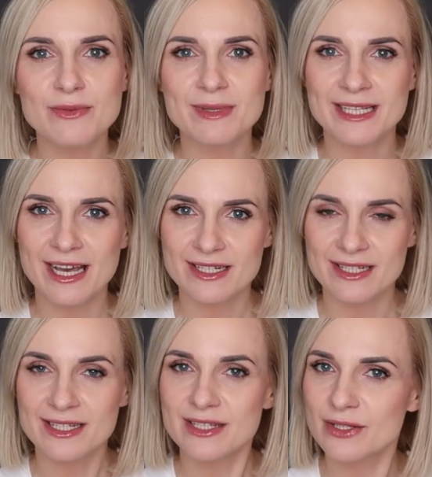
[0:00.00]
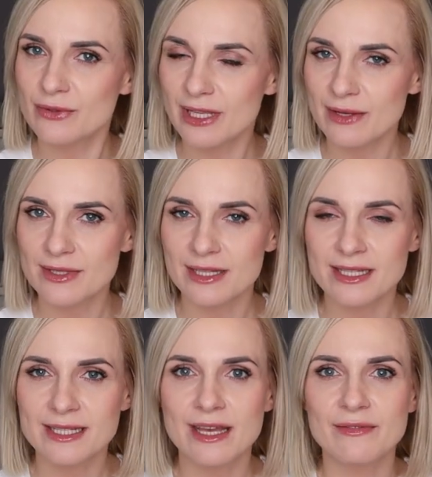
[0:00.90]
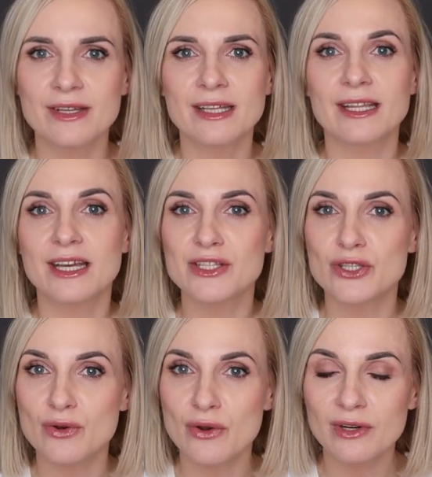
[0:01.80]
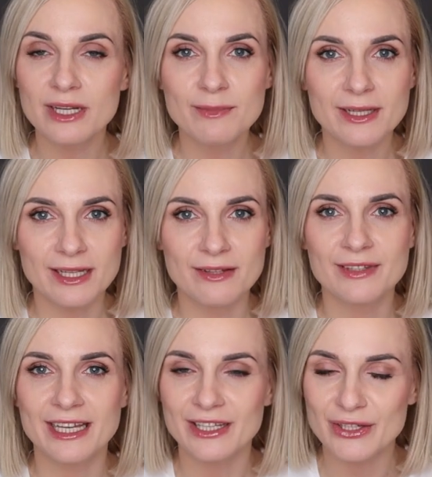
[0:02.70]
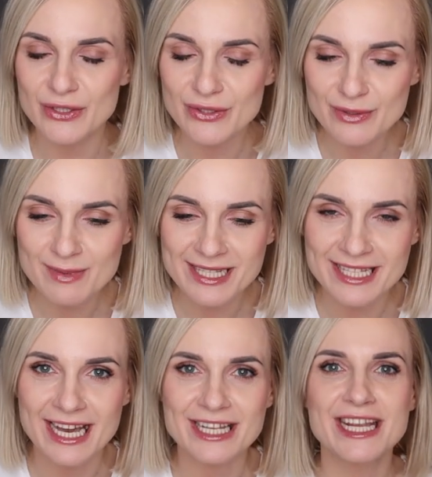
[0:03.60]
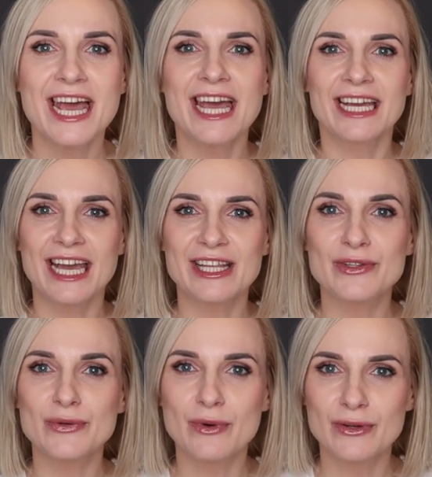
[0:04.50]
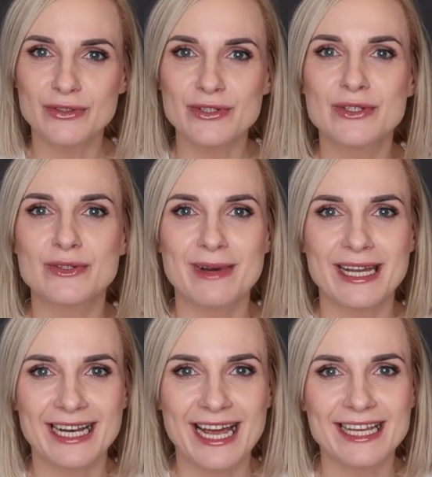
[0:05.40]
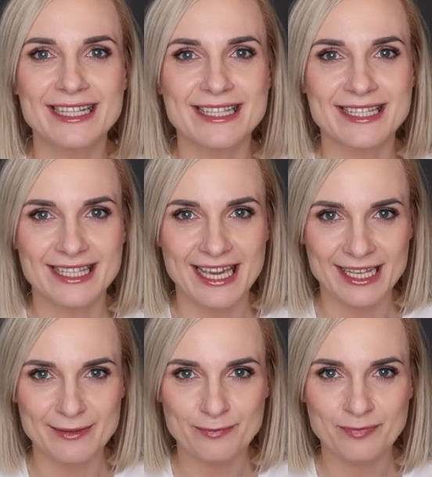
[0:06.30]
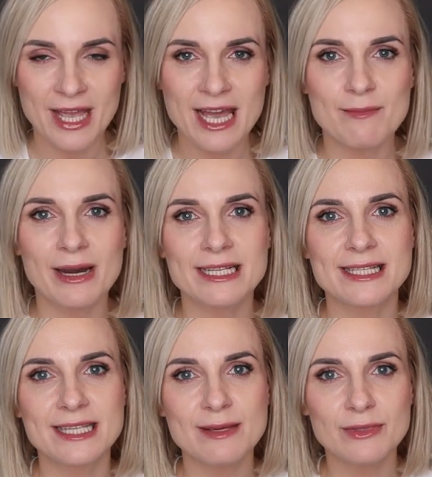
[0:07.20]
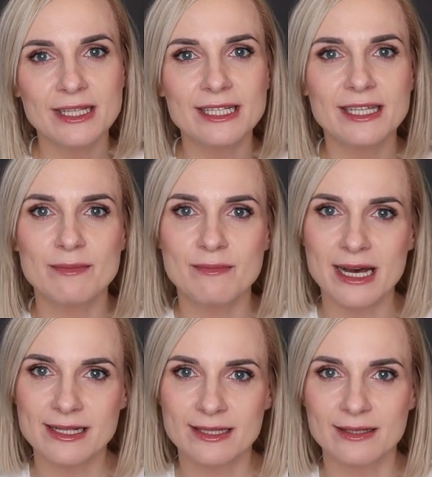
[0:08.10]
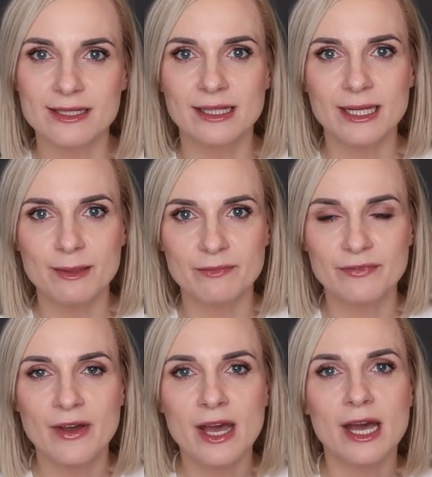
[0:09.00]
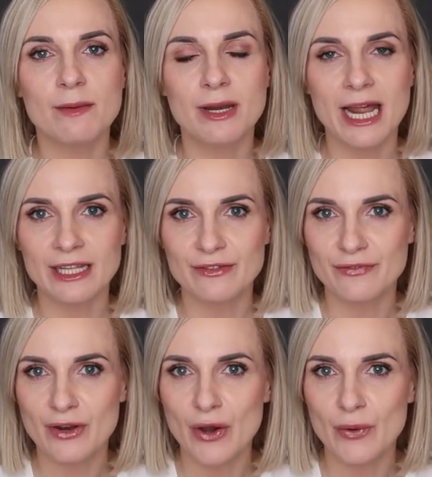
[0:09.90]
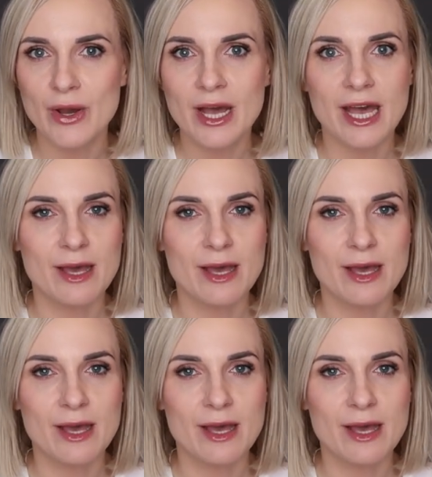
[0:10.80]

do massages since 2007 and I strongly believe that a good massage can do wonders to my client's skin. By stimulating muscles, lymph, blood flow,